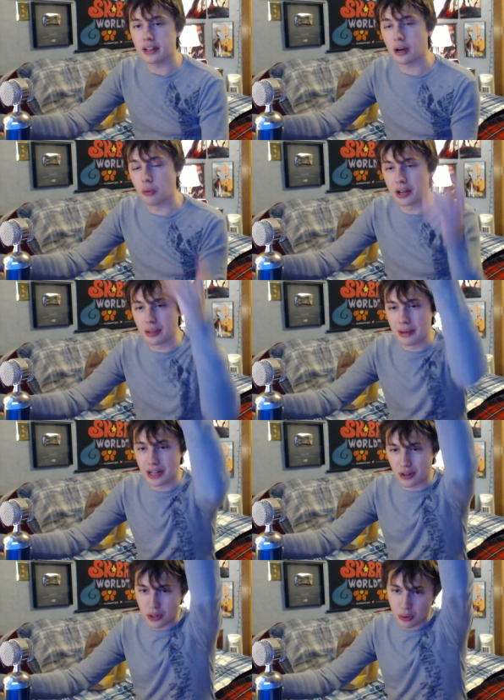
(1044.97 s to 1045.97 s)
one of the
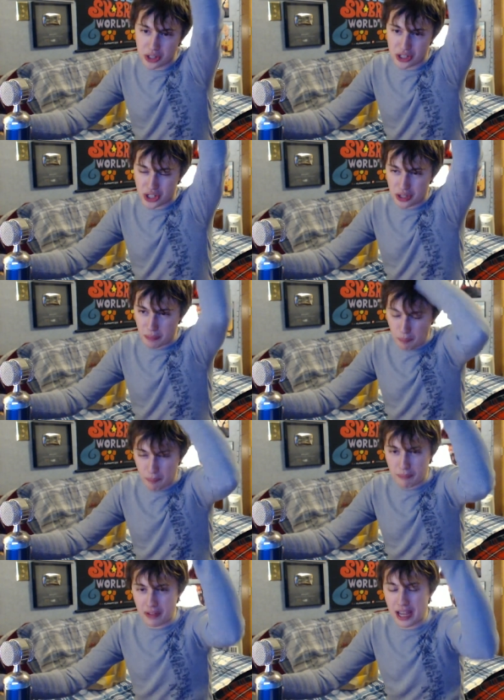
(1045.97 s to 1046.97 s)
Mandarin origins just
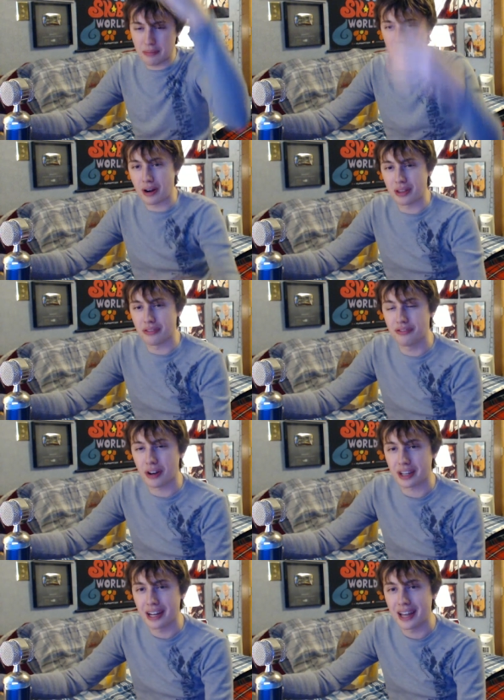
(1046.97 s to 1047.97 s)
hit me right on the
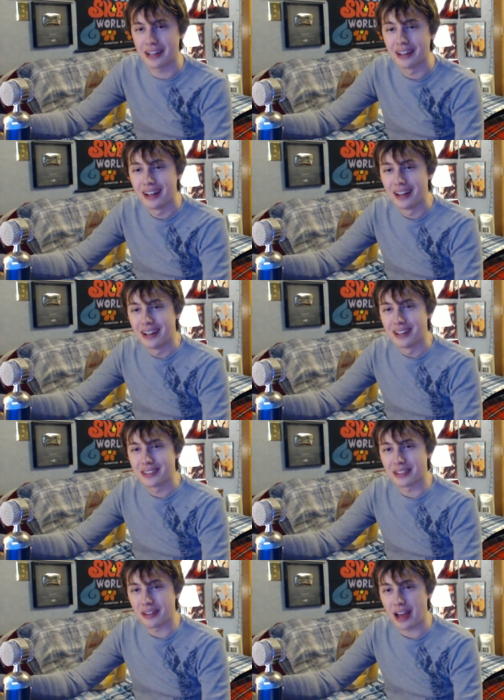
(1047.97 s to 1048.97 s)
fucking head,
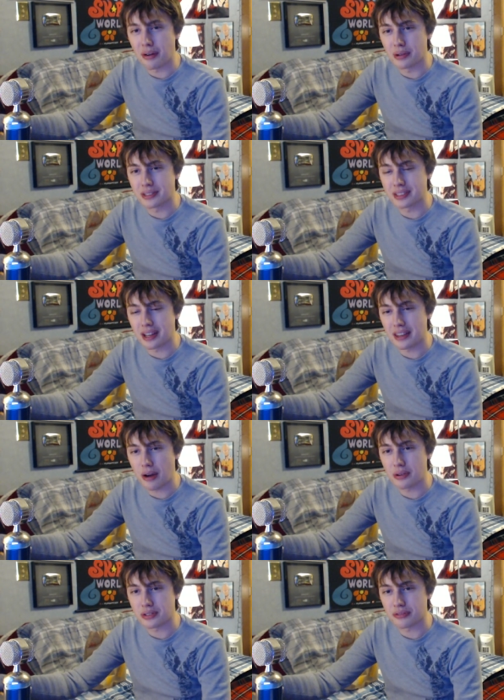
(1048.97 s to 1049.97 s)
so that was uh, that
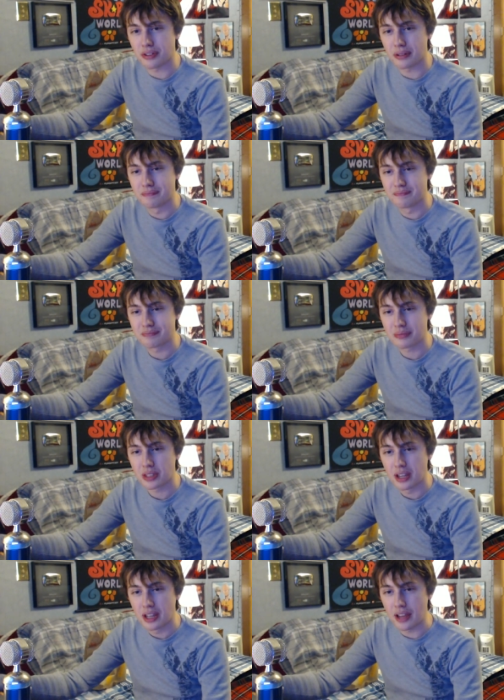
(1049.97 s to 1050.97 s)
wasn't fun.
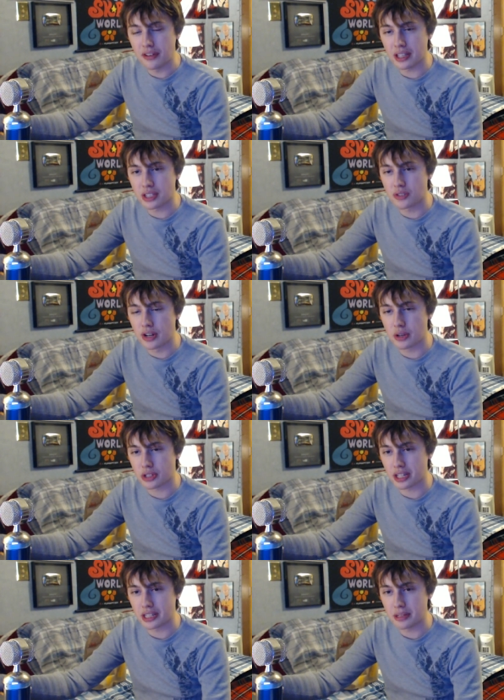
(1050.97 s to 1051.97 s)
I feel like this video is
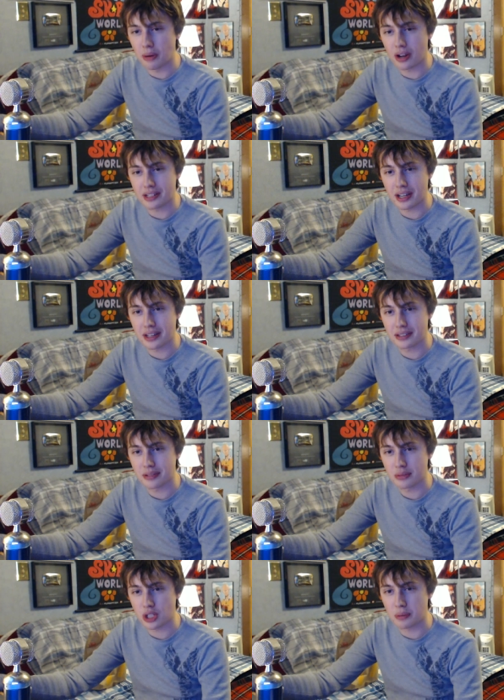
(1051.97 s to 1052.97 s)
gonna get demonetized
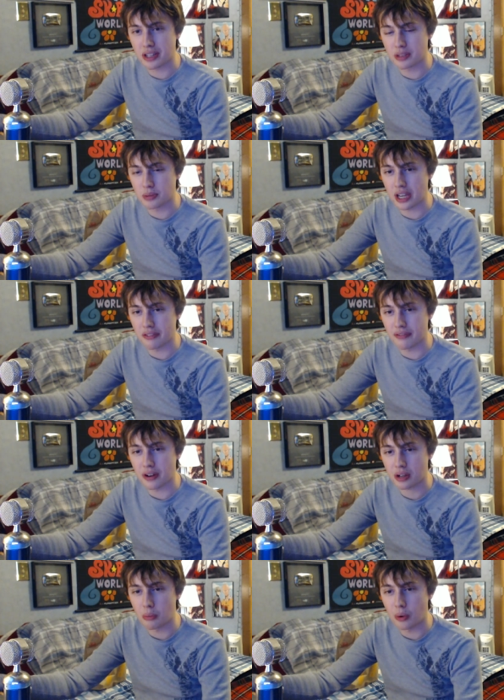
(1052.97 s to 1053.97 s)
just because I'm saying
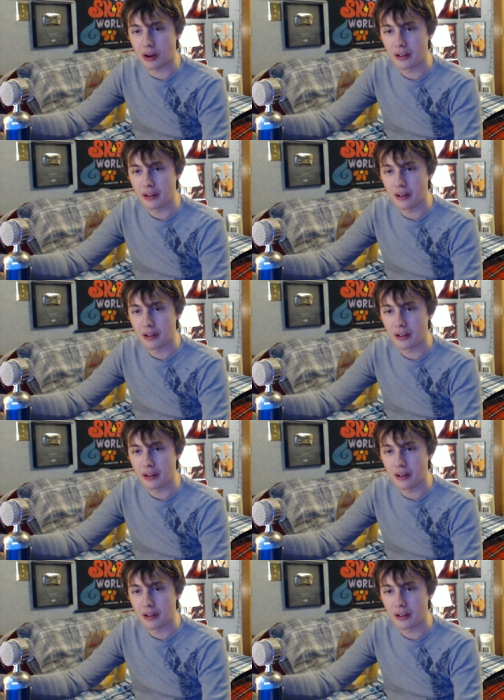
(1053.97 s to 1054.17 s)
fuck more.